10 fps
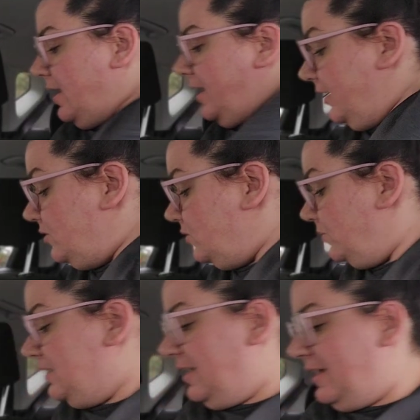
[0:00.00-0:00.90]
And
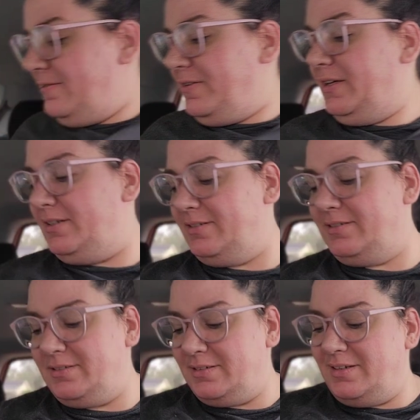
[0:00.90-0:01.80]
when Dave,
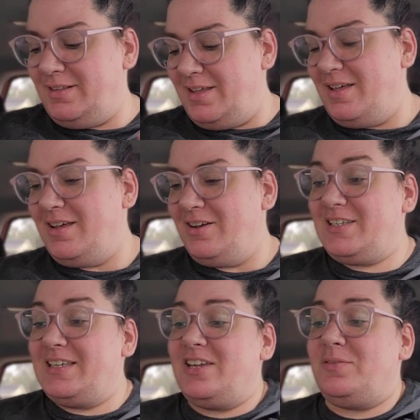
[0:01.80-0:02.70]

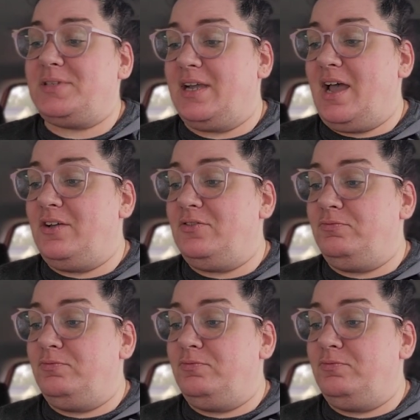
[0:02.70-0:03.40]
because I said, I was like, I,